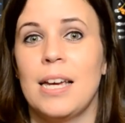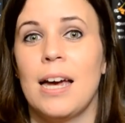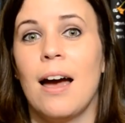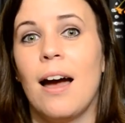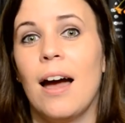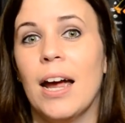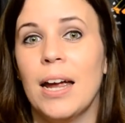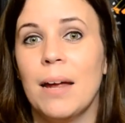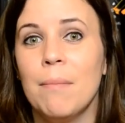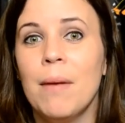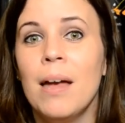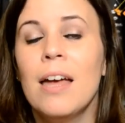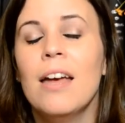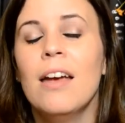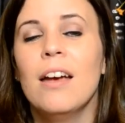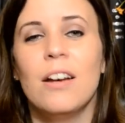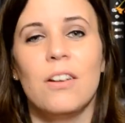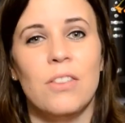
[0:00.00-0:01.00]
time,
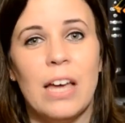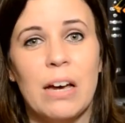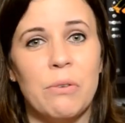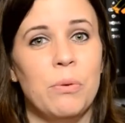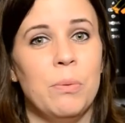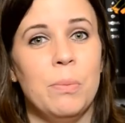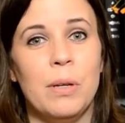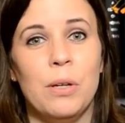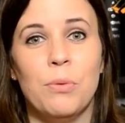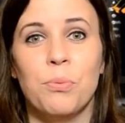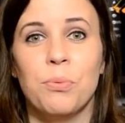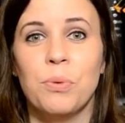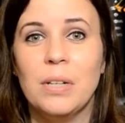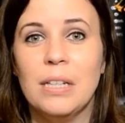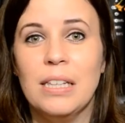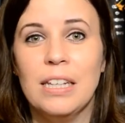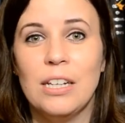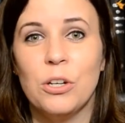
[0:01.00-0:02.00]
that would be
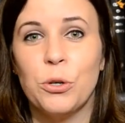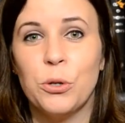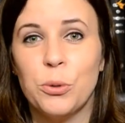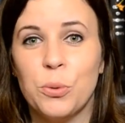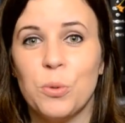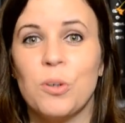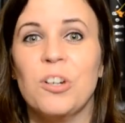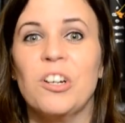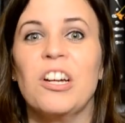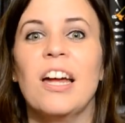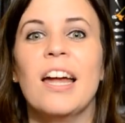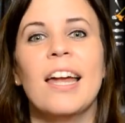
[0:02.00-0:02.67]
really cool.